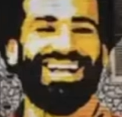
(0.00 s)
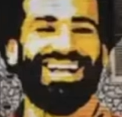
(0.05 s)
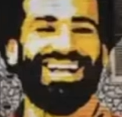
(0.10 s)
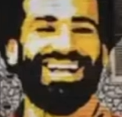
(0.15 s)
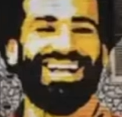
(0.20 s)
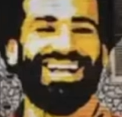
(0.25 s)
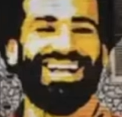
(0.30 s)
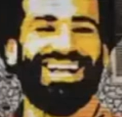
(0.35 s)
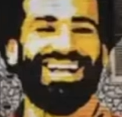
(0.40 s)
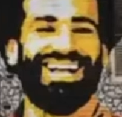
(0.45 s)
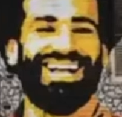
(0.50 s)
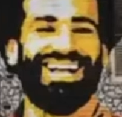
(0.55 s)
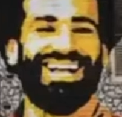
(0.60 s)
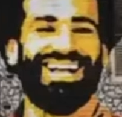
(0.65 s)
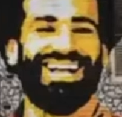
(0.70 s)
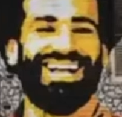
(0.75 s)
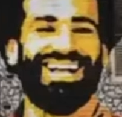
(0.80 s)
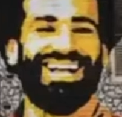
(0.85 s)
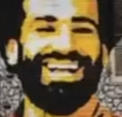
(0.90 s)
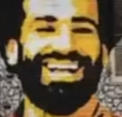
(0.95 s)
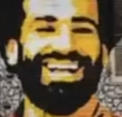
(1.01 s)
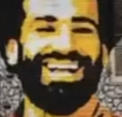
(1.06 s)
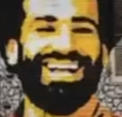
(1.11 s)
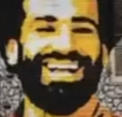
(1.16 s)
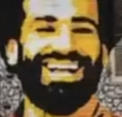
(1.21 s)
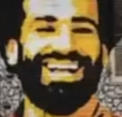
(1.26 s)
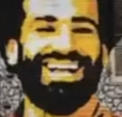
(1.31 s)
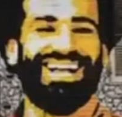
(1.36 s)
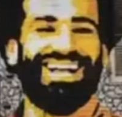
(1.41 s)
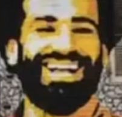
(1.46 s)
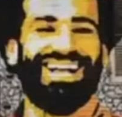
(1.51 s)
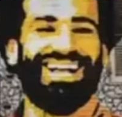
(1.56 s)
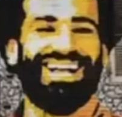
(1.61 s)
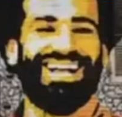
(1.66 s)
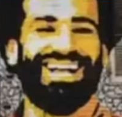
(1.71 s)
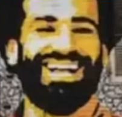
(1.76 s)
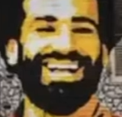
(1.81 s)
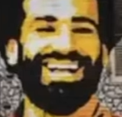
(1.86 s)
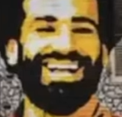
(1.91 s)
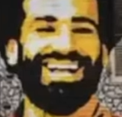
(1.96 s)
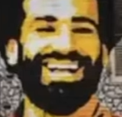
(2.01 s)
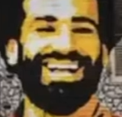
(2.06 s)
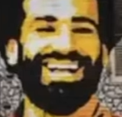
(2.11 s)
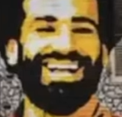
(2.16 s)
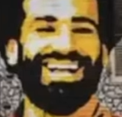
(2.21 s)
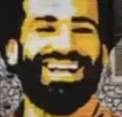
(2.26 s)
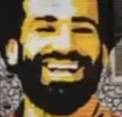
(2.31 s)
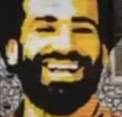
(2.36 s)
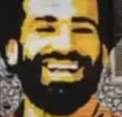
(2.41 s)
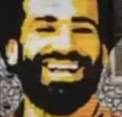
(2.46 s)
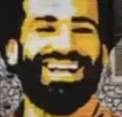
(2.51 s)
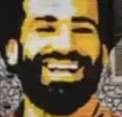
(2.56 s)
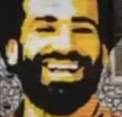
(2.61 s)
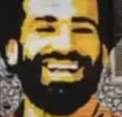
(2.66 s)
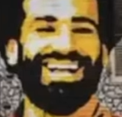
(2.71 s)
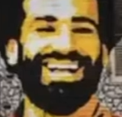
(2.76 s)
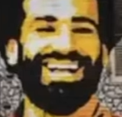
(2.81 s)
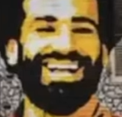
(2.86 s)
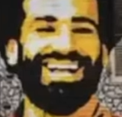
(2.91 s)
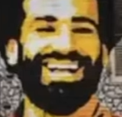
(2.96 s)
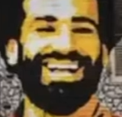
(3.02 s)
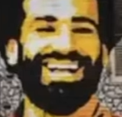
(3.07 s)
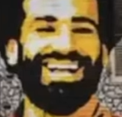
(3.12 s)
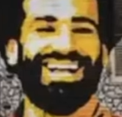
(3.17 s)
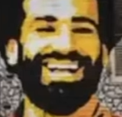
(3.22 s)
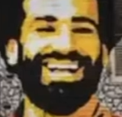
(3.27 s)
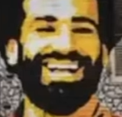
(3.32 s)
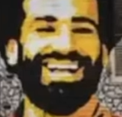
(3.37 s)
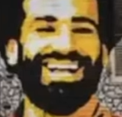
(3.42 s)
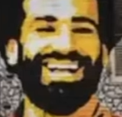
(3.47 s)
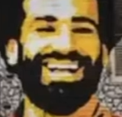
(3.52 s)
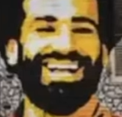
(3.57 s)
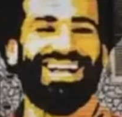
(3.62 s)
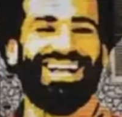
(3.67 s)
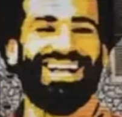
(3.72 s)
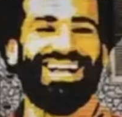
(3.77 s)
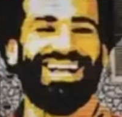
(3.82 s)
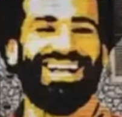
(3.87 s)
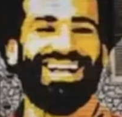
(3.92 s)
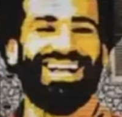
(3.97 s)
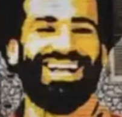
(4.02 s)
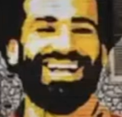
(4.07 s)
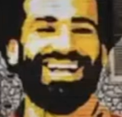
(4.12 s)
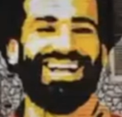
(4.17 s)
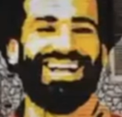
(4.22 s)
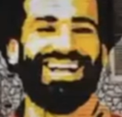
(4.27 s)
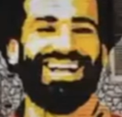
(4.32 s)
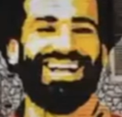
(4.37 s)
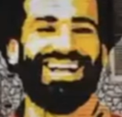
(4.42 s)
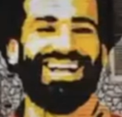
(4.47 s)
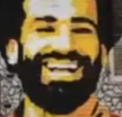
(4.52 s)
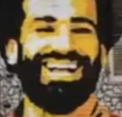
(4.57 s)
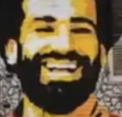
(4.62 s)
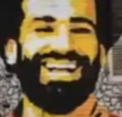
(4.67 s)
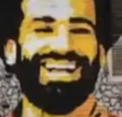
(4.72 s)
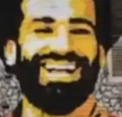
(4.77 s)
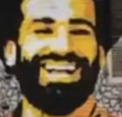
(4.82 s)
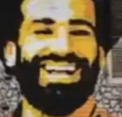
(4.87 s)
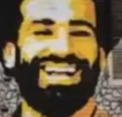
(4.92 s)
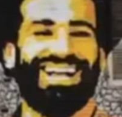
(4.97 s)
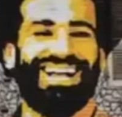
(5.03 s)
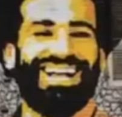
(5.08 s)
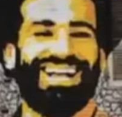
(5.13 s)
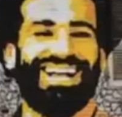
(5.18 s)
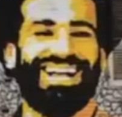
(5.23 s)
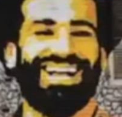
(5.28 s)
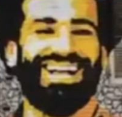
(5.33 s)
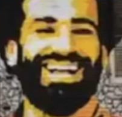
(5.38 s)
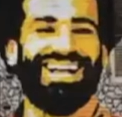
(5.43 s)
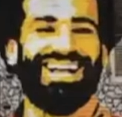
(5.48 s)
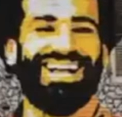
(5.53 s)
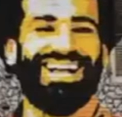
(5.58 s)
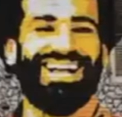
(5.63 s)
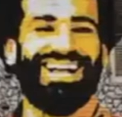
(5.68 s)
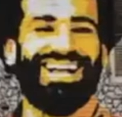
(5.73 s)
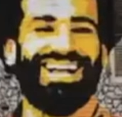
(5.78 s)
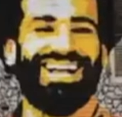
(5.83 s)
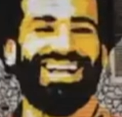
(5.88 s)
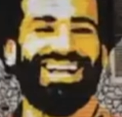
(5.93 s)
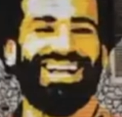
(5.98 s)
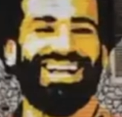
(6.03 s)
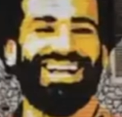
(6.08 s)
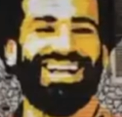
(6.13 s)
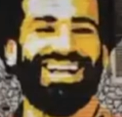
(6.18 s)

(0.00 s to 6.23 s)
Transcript: [no speech]